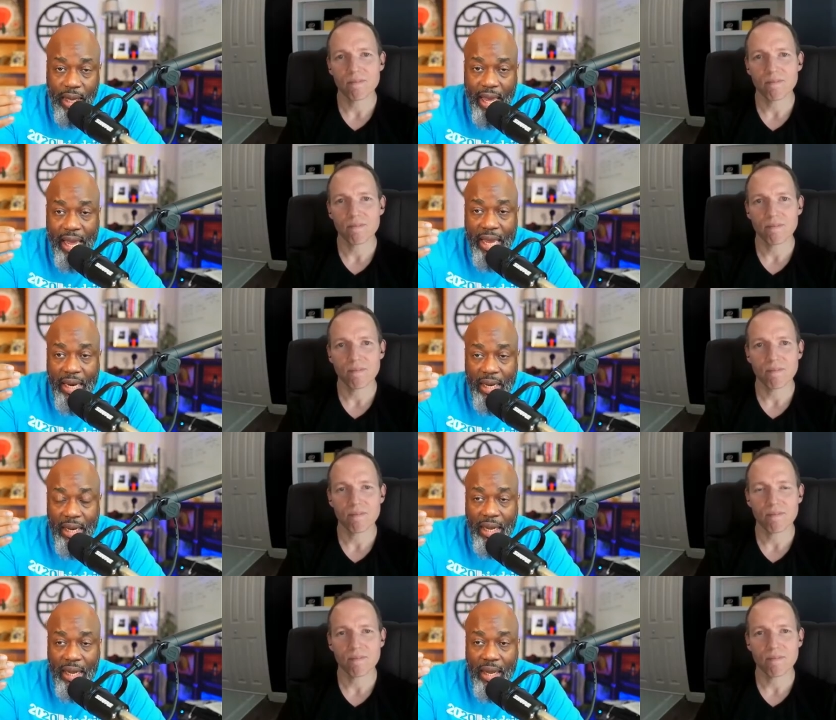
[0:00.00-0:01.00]
Speaker 1: and
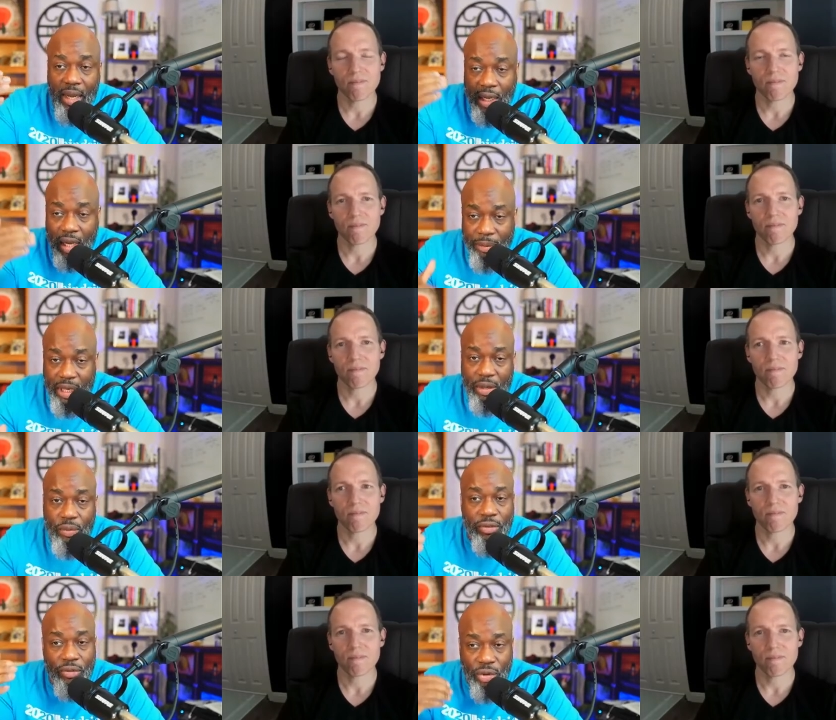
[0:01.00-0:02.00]
accompanied
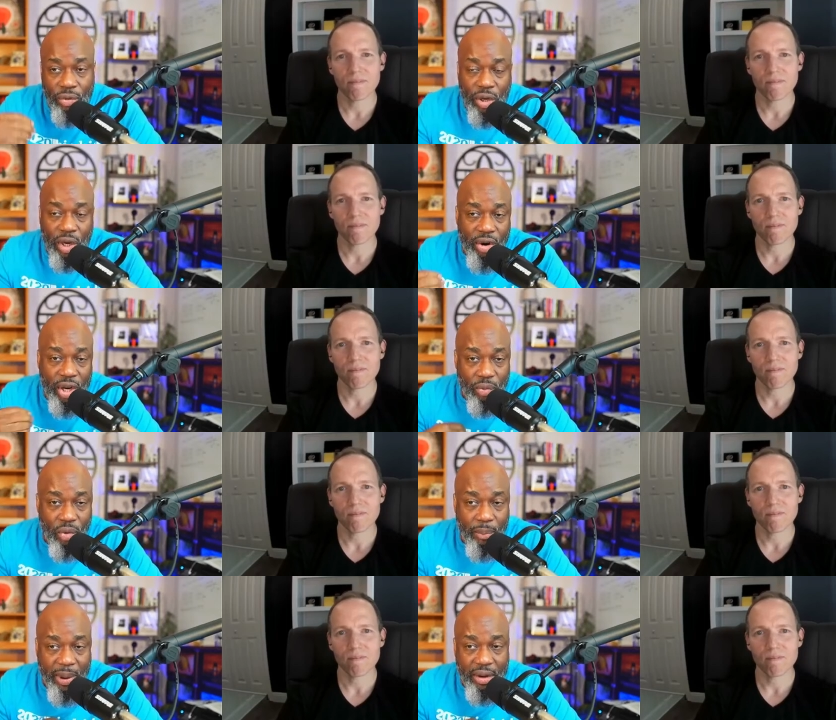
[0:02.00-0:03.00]
with you learning
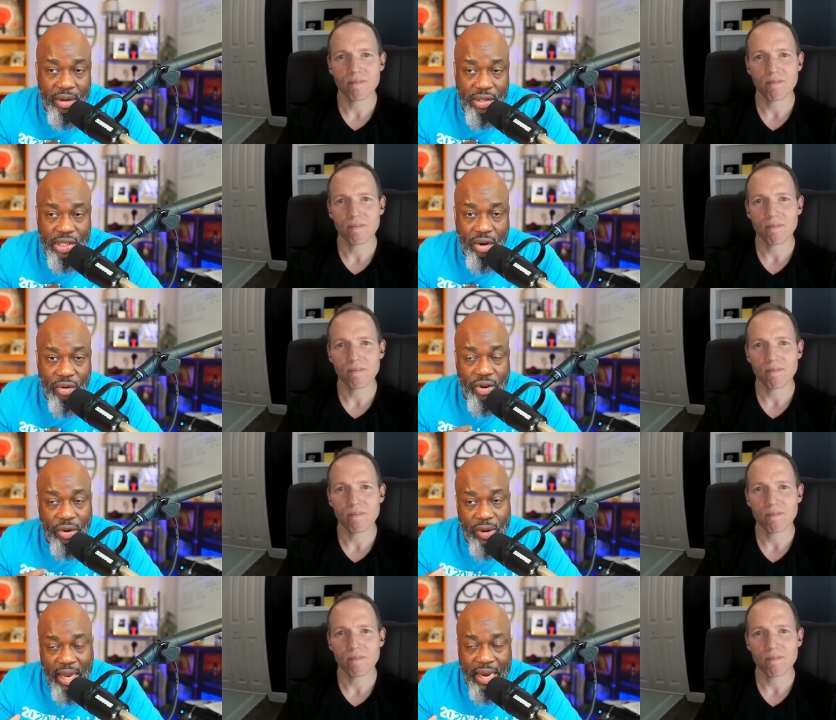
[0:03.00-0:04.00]
more about yourself
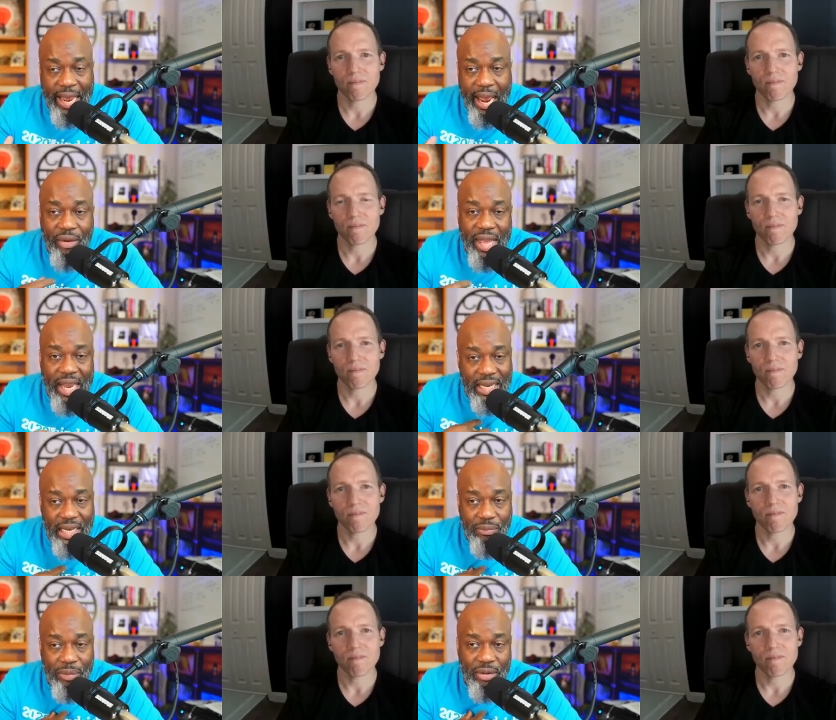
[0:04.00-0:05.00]
and, and how that
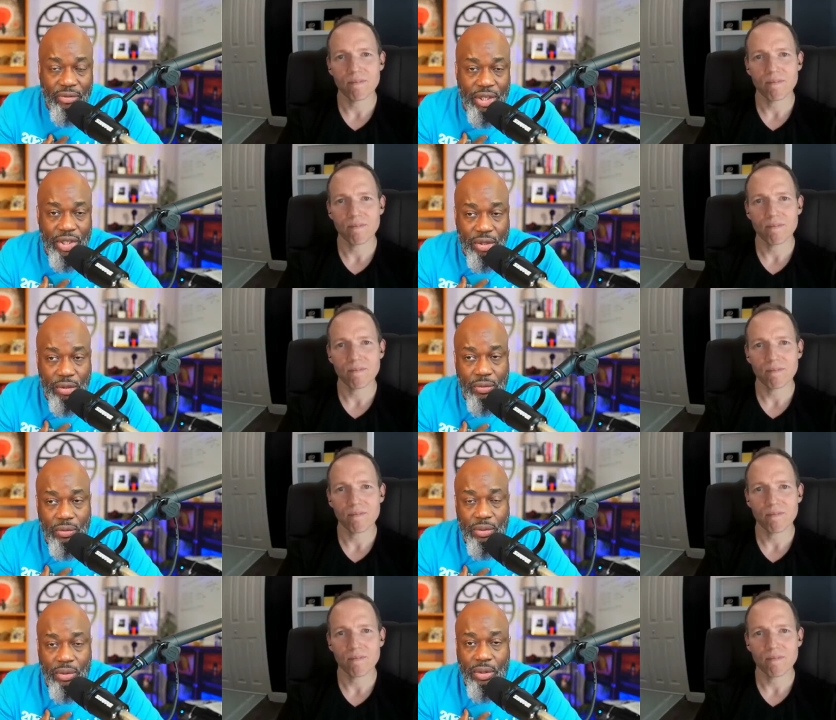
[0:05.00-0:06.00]
need benefits you
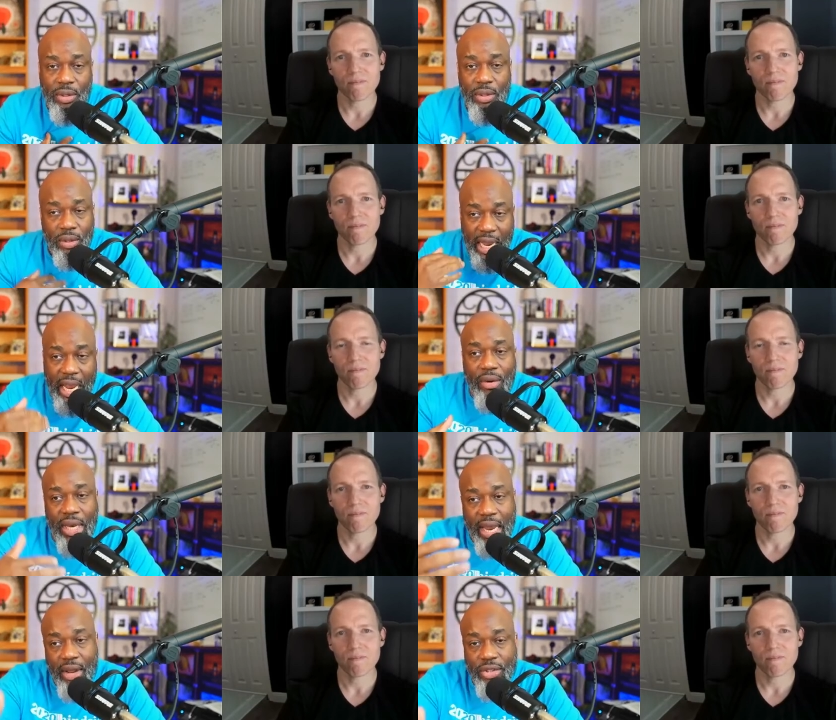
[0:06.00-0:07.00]
now
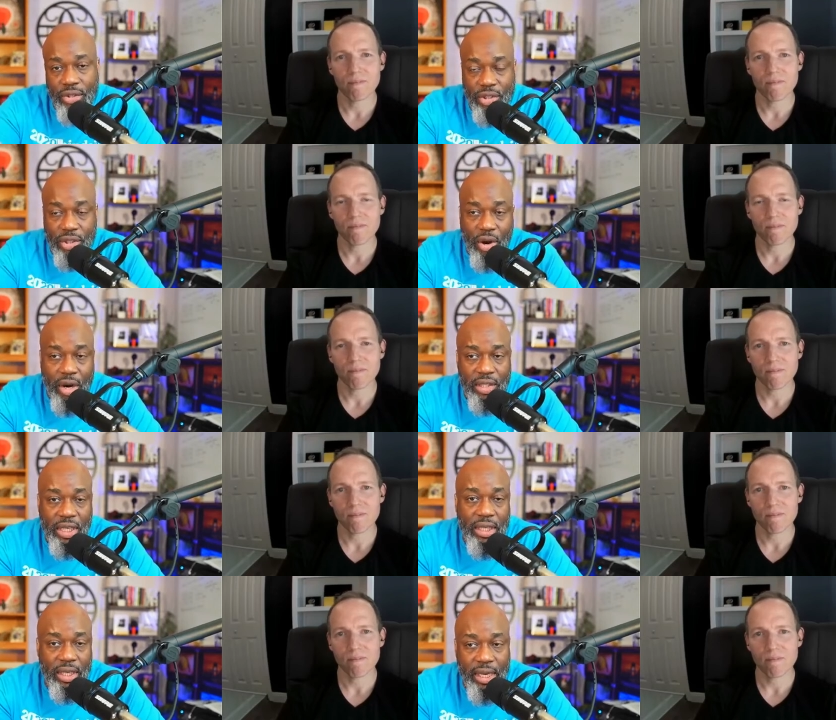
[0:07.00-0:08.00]
allows you to
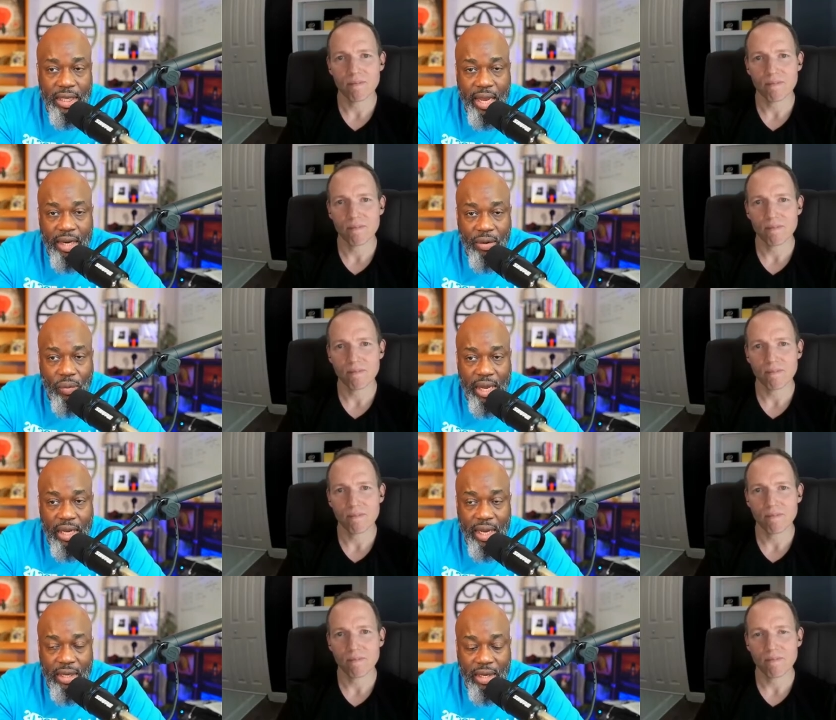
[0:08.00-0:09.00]
articulate that in a way
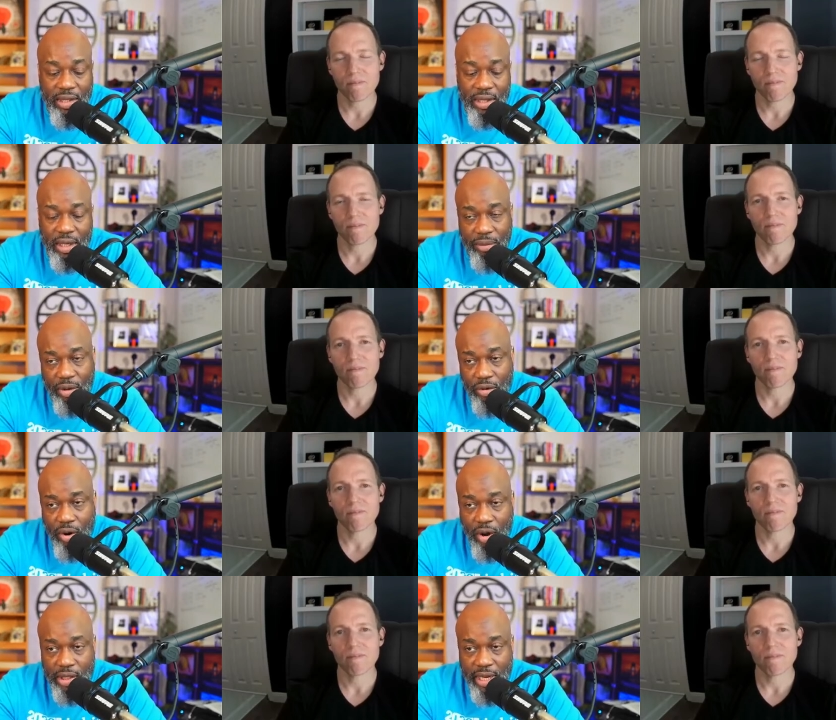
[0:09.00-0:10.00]
that doesn't come
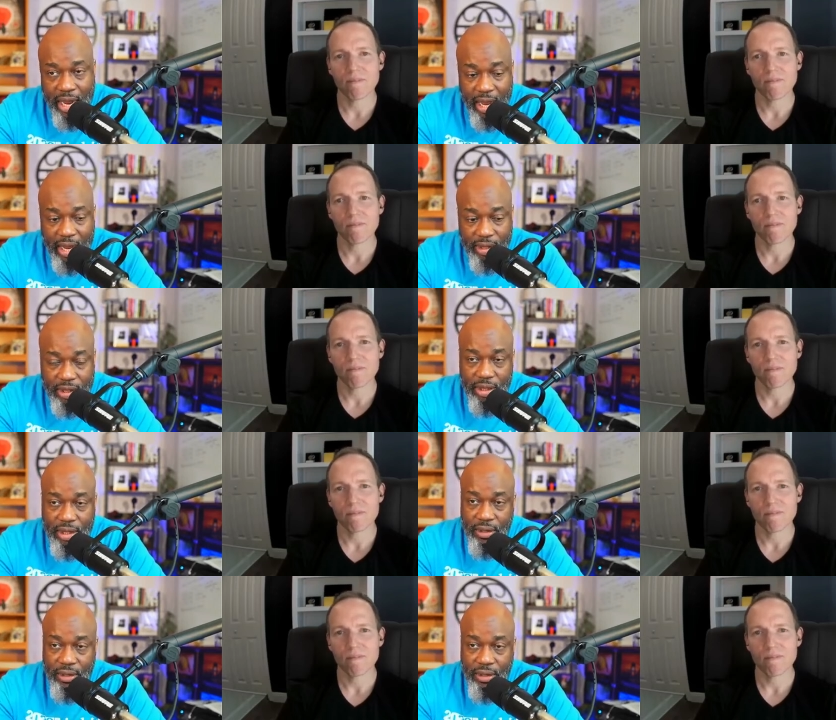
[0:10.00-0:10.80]
across as